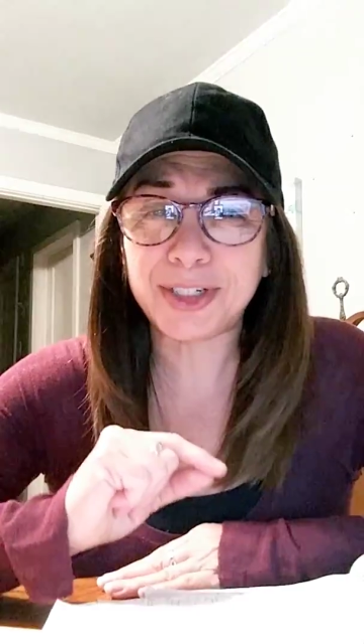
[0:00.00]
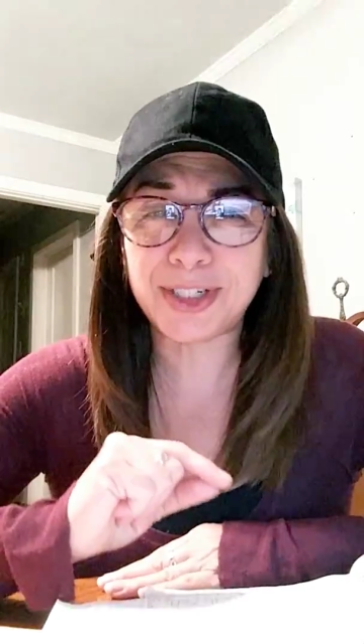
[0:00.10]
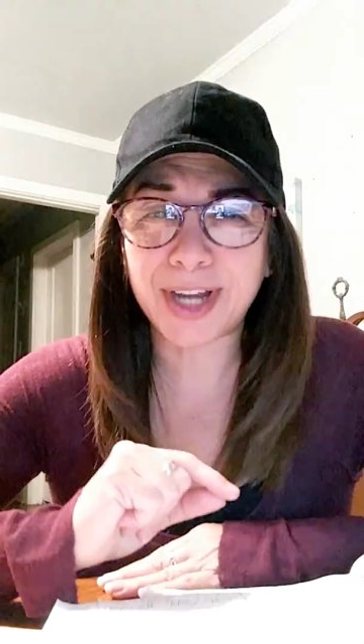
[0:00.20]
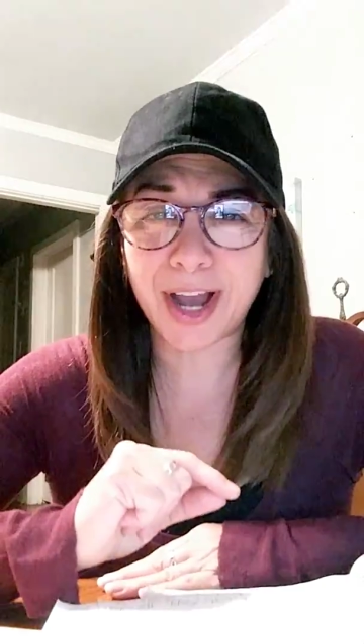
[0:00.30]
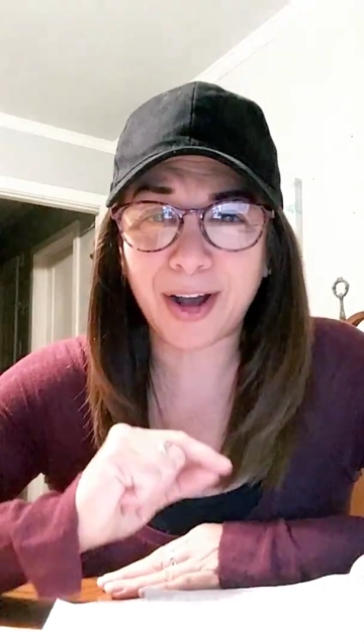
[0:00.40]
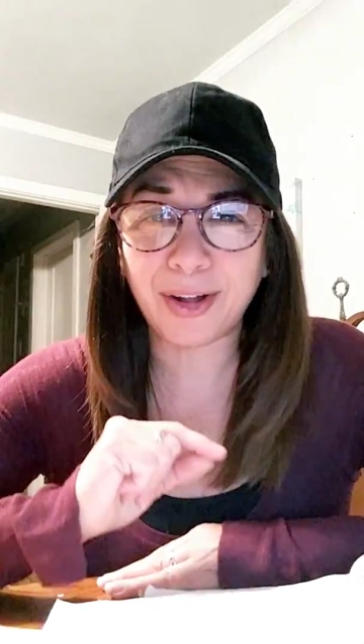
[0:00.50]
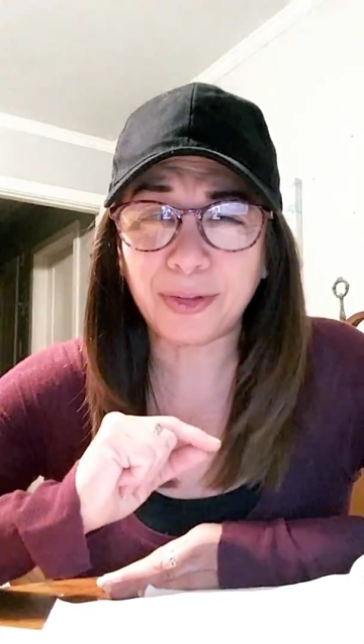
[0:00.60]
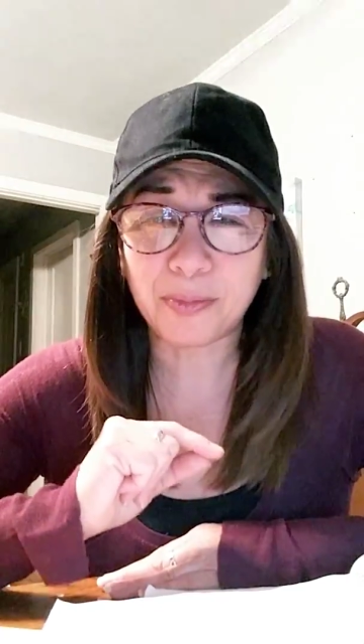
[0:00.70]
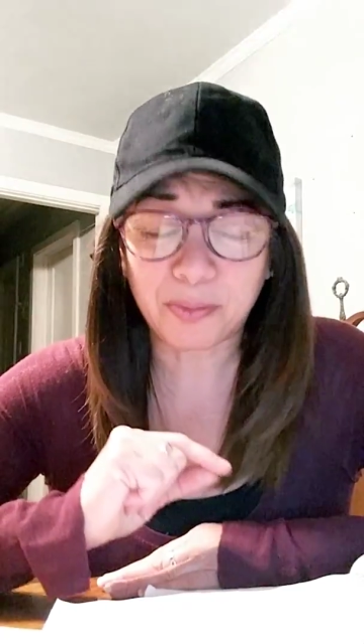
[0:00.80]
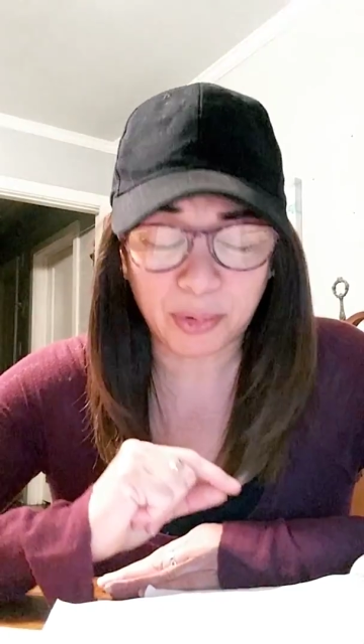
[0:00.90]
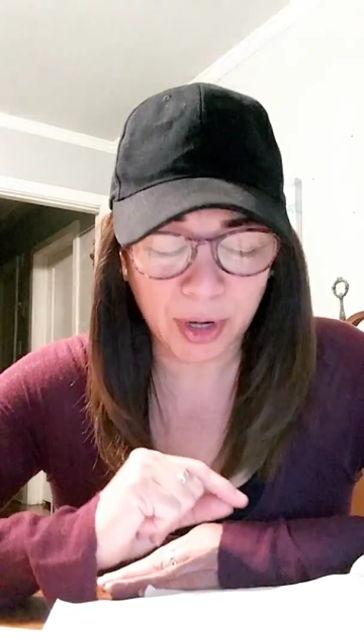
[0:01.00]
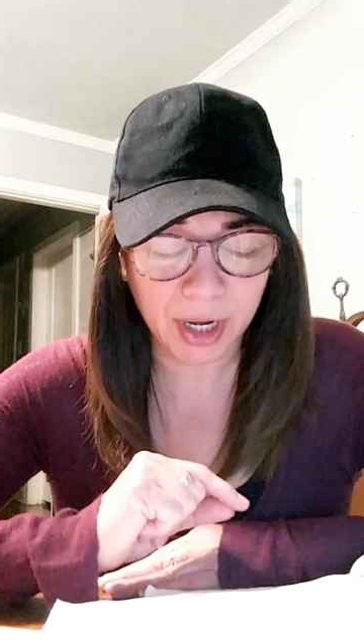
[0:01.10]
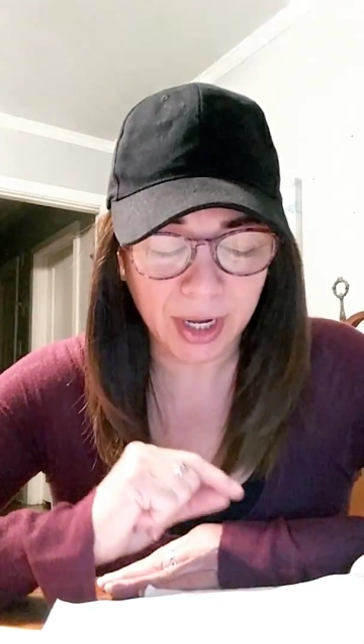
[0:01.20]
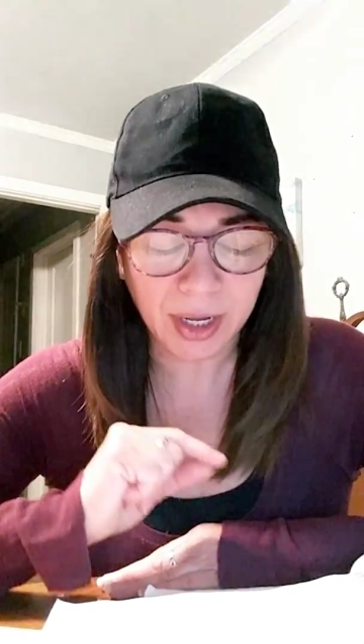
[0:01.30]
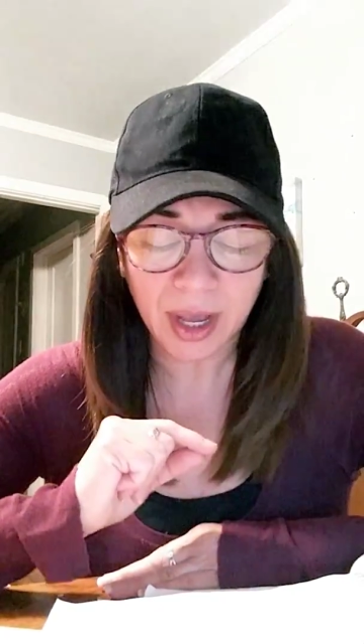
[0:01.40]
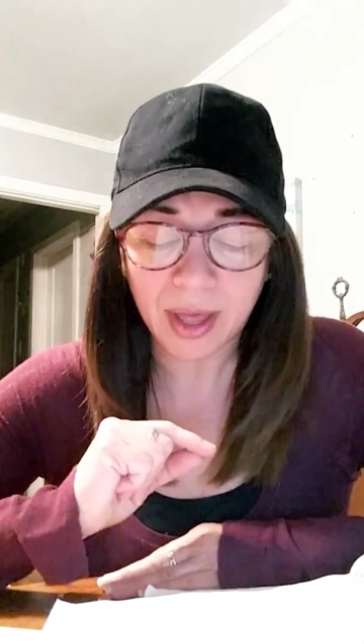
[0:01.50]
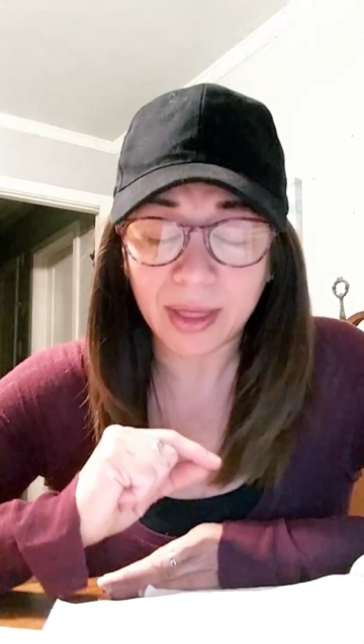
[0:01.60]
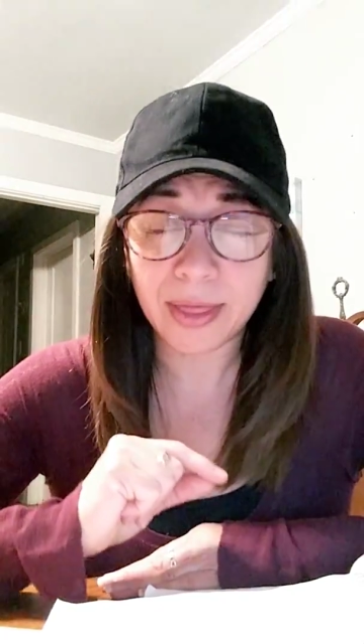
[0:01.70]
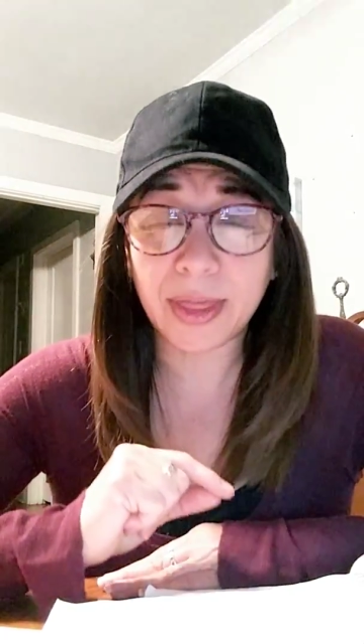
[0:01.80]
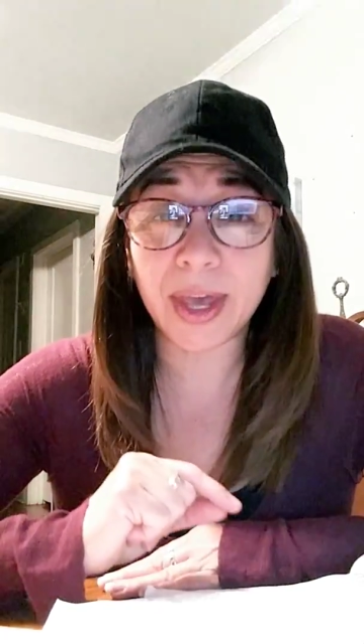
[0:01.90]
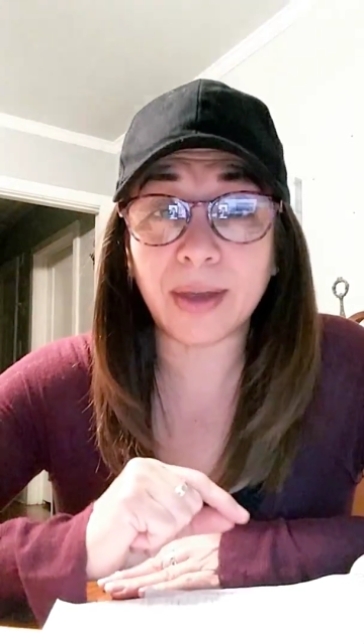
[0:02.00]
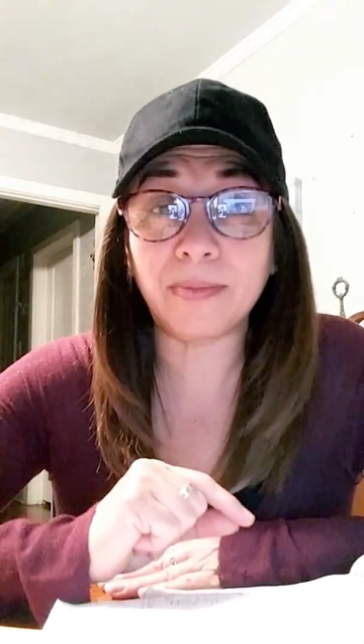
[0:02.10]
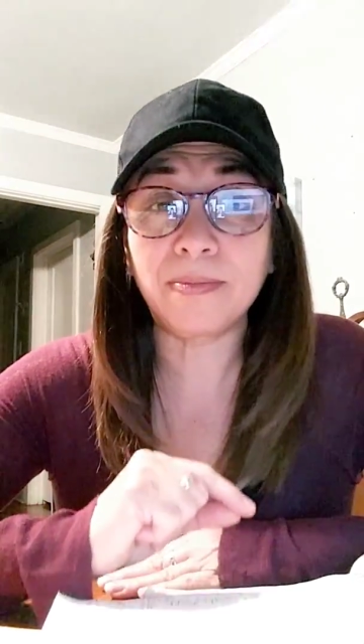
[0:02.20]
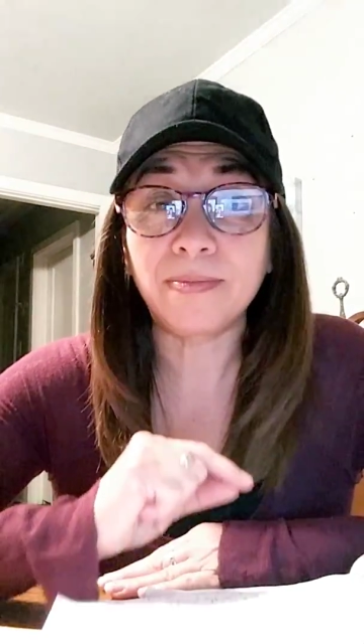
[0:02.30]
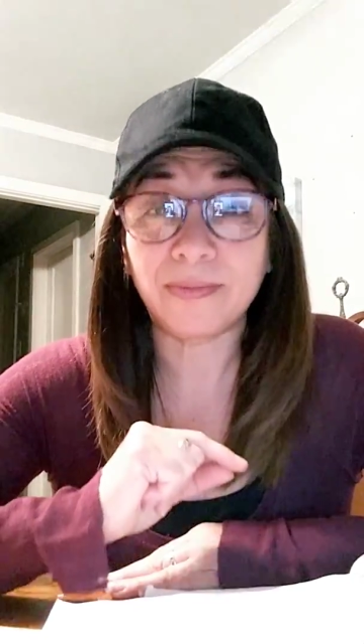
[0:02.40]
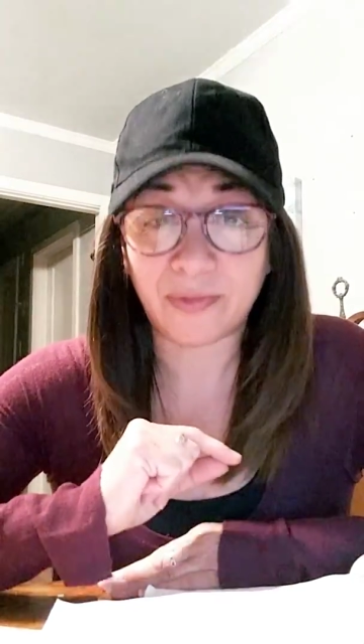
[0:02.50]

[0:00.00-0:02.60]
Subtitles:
shall bring them